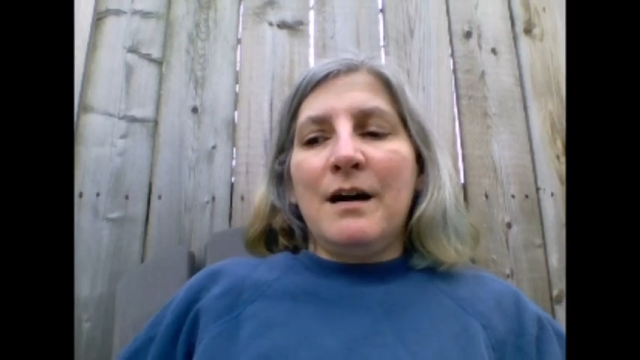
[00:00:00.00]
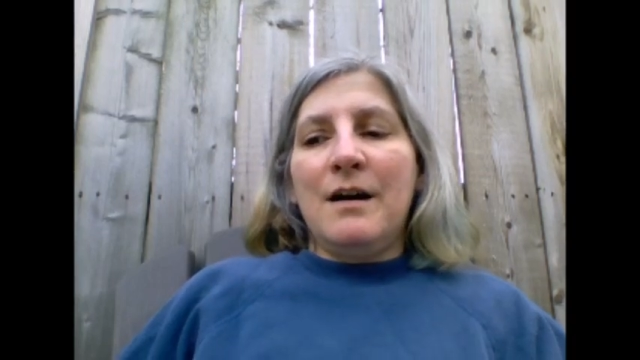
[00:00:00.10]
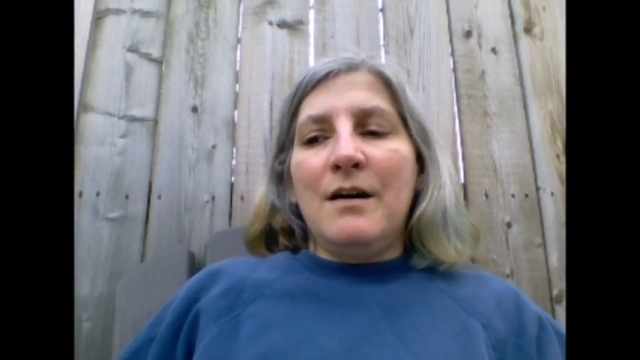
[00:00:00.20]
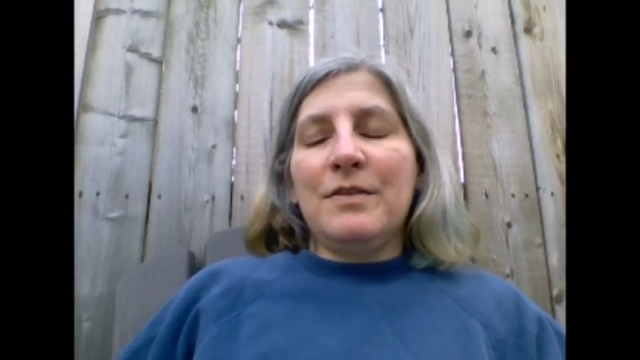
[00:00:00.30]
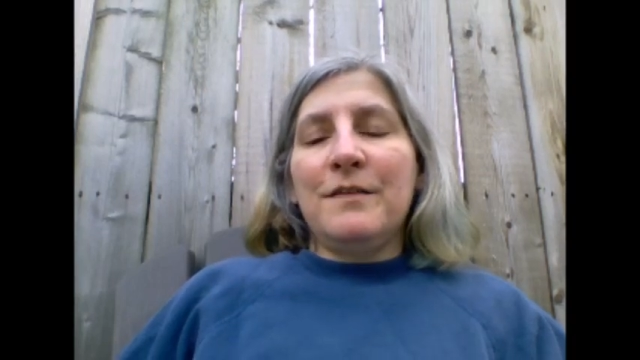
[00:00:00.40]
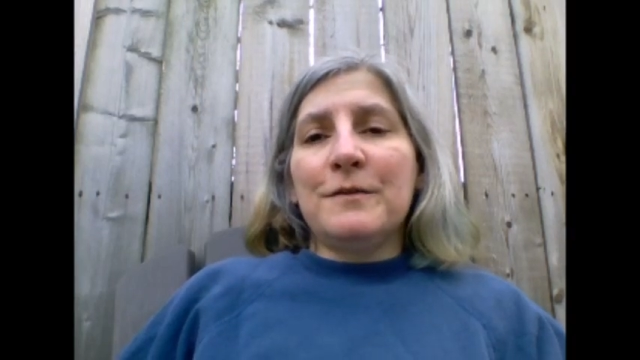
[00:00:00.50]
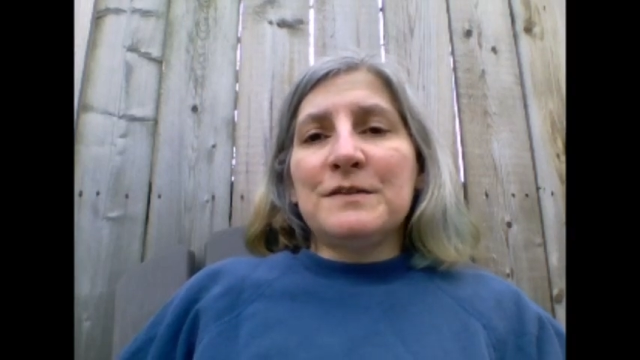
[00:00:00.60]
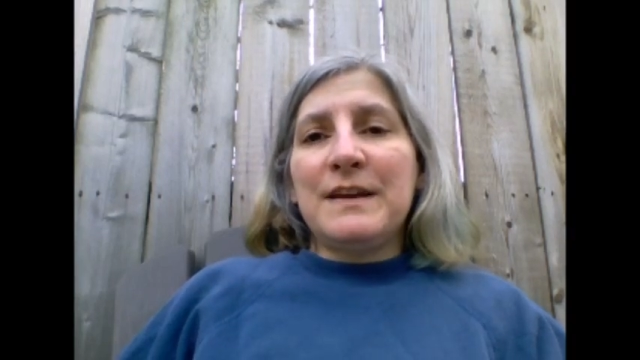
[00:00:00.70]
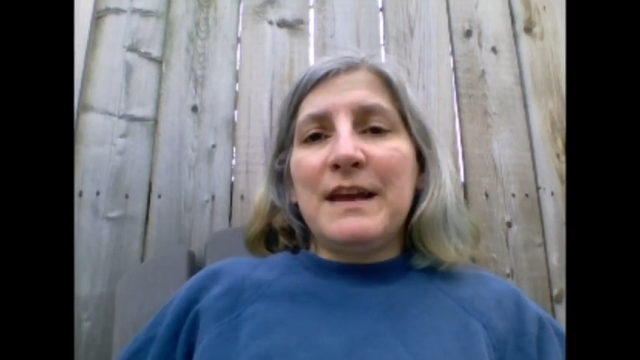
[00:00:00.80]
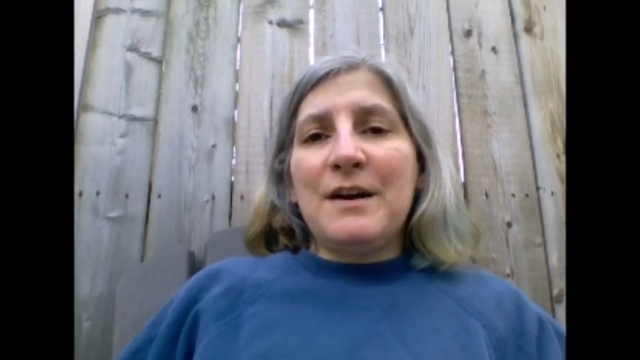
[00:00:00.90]
On the
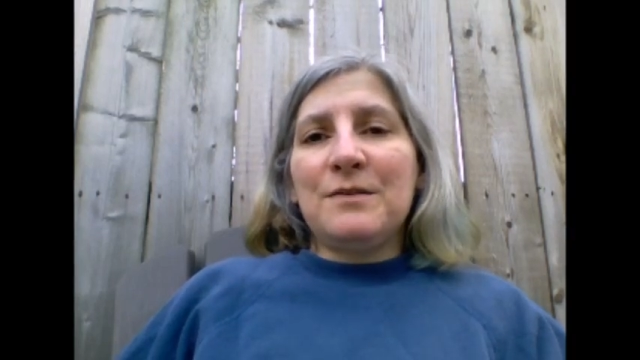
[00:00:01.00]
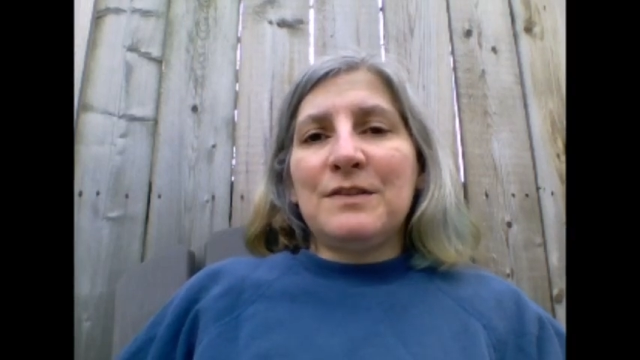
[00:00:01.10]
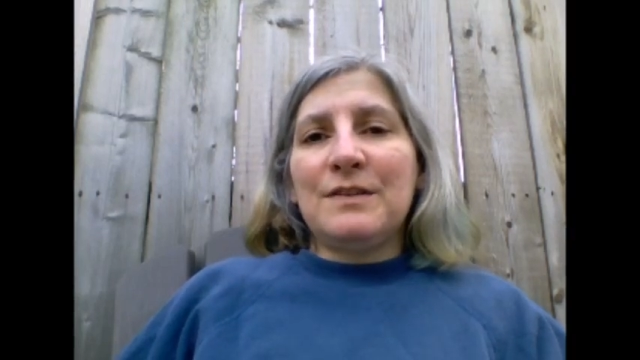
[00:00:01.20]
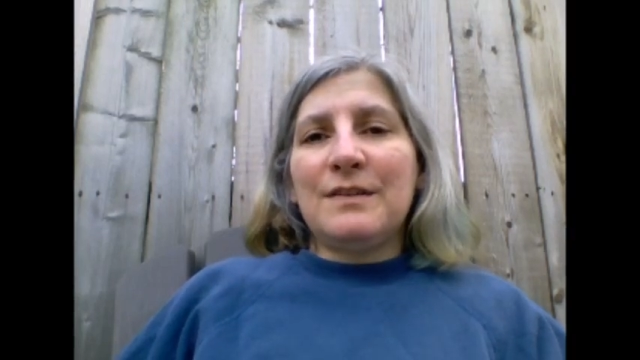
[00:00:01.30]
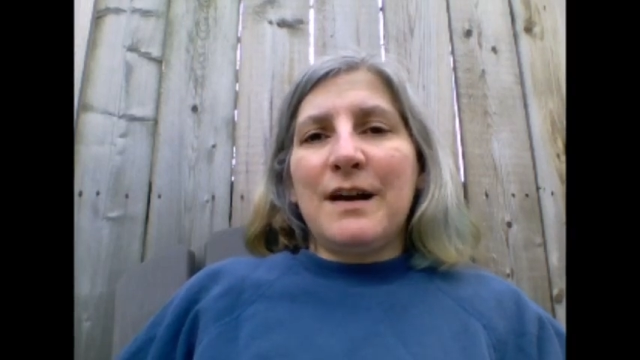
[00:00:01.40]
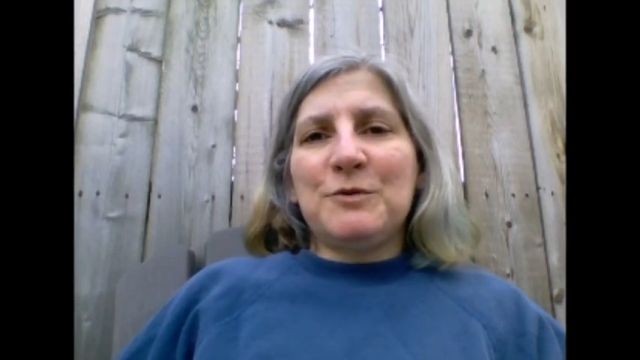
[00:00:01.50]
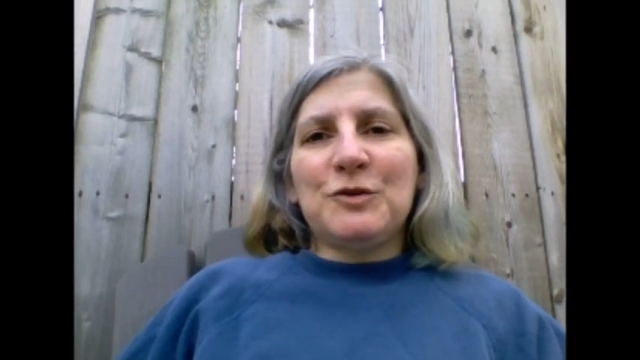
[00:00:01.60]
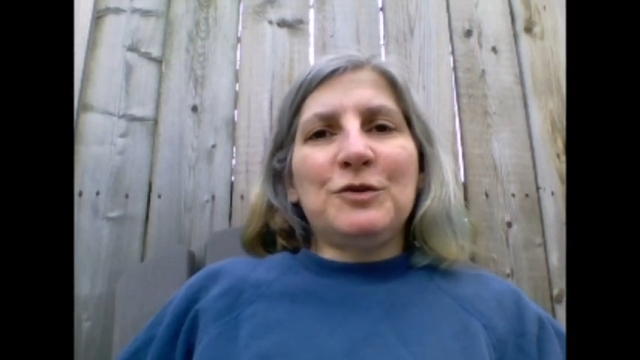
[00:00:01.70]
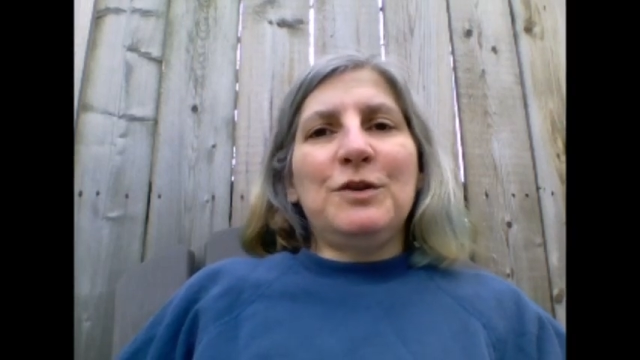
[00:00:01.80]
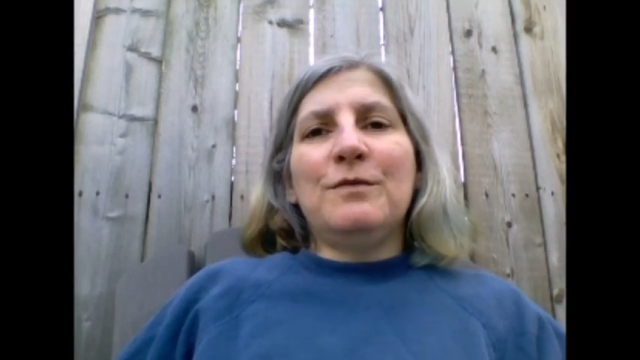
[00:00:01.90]
first count, I'm
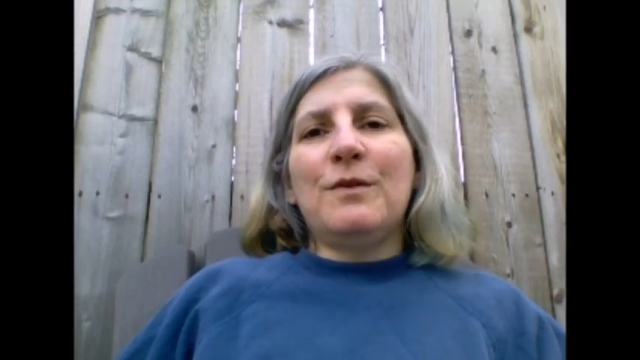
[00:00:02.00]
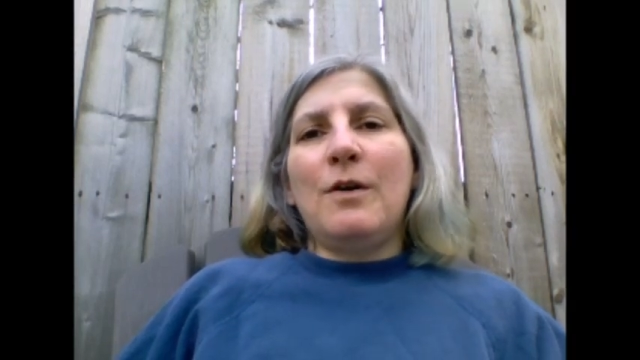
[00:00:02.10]
sure you've